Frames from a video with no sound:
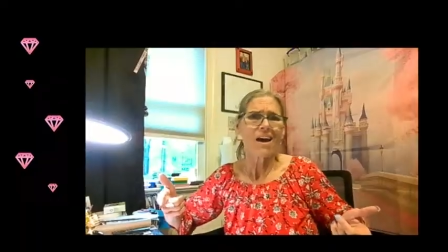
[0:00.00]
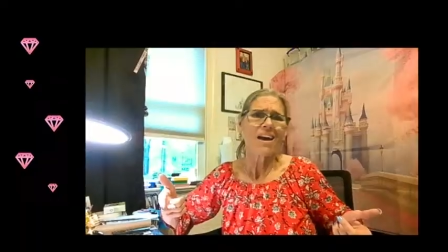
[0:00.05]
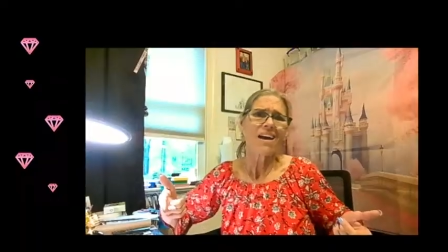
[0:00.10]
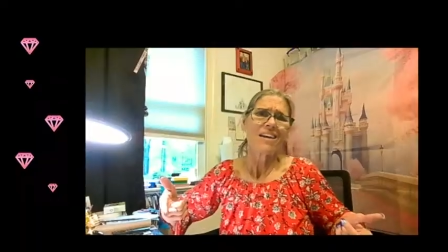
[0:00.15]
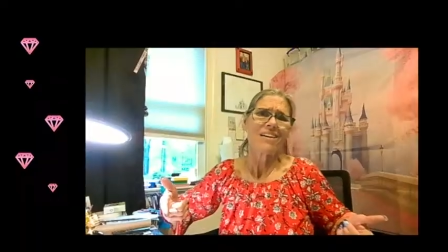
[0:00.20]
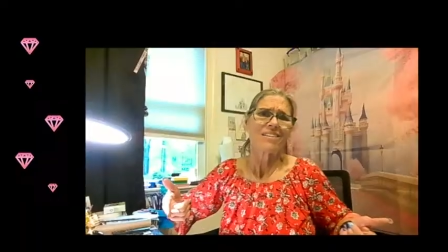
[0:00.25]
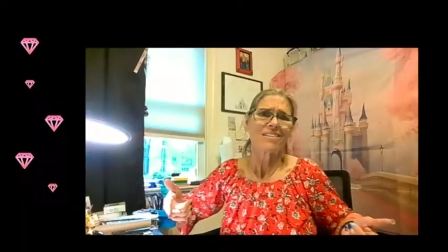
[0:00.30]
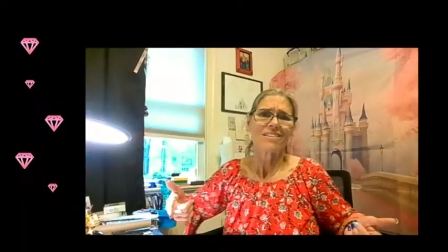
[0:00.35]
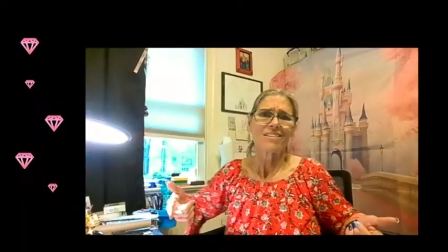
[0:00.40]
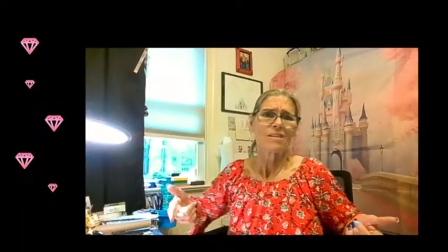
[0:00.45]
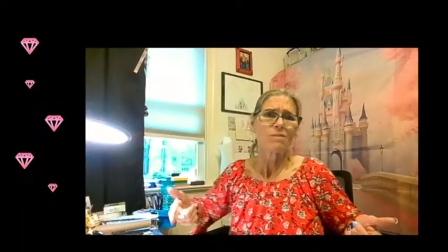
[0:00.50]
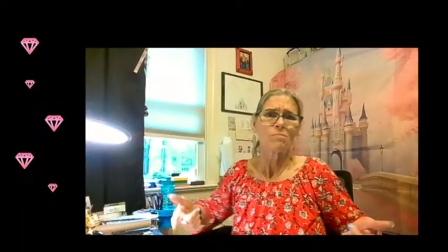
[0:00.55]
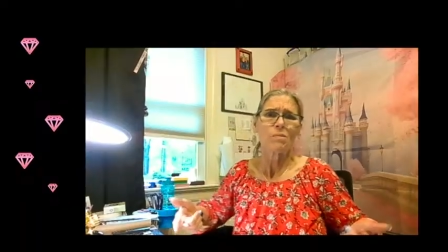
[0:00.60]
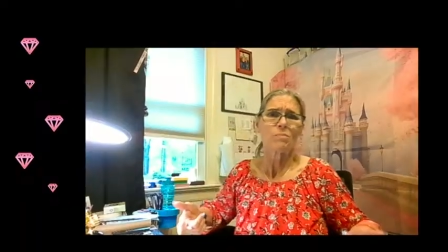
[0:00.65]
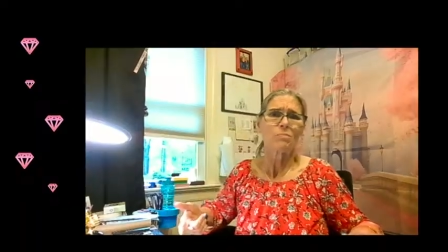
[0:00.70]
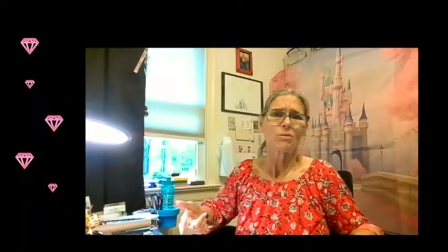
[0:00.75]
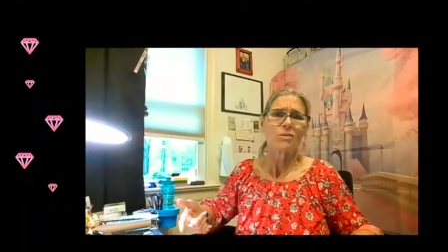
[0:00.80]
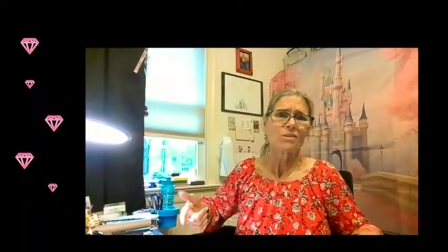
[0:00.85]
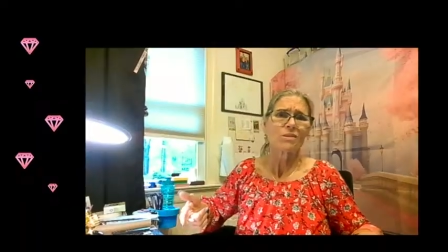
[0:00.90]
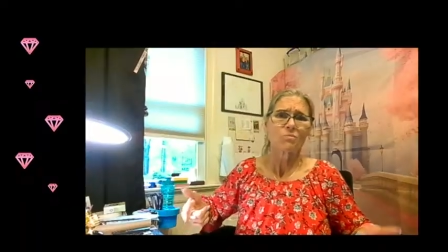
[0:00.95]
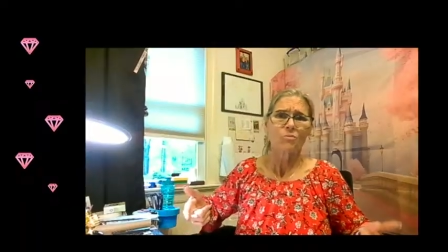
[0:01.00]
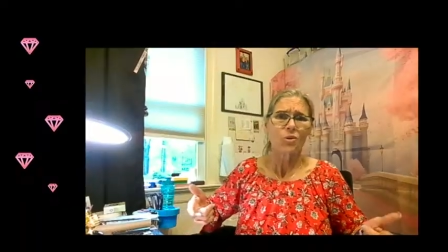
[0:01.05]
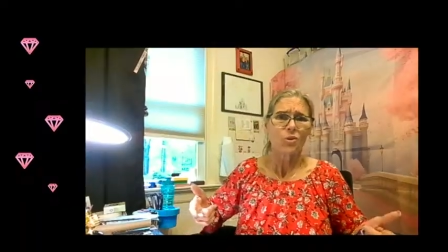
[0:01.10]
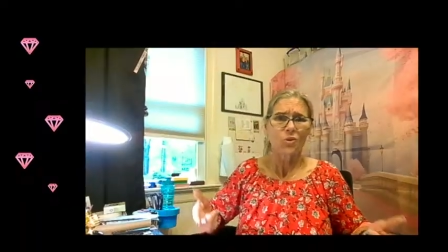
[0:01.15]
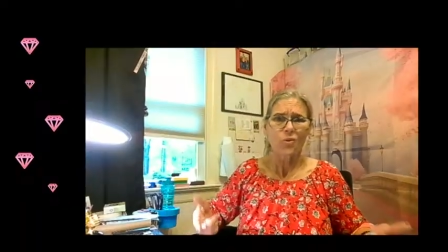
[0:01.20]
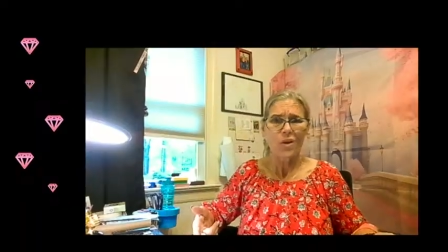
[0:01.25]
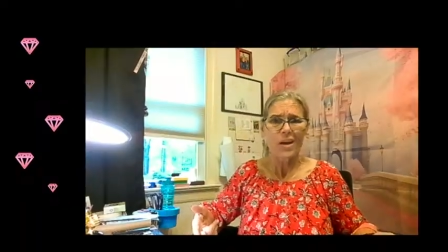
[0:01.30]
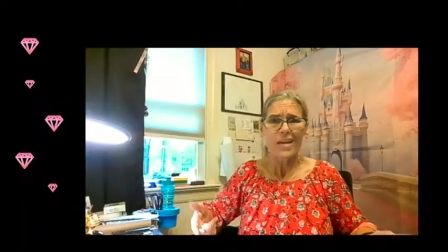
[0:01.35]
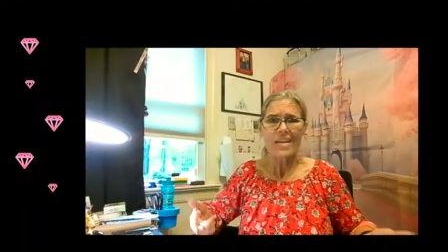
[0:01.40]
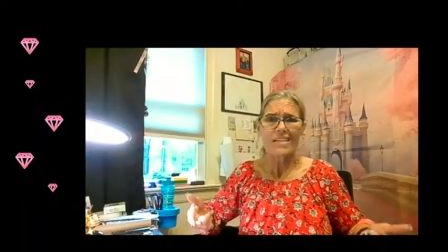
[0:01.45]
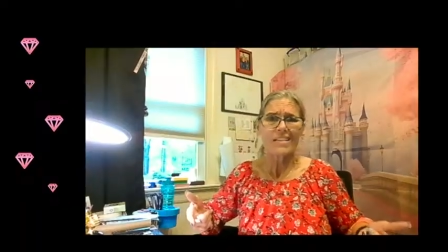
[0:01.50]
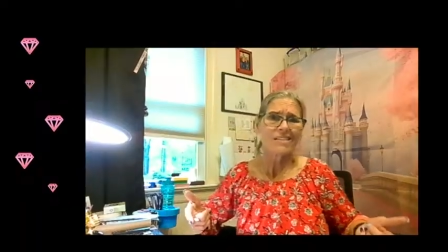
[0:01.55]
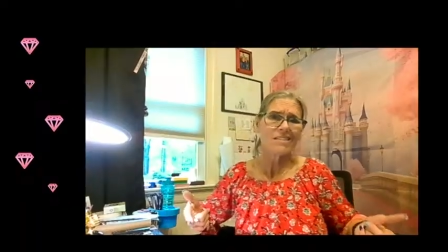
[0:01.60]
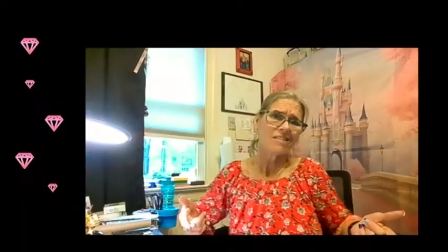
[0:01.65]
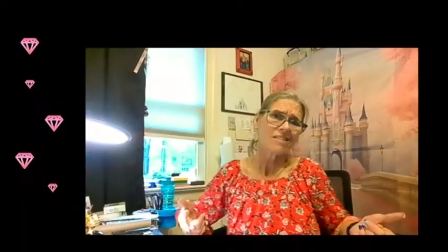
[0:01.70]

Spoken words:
minds come up with some great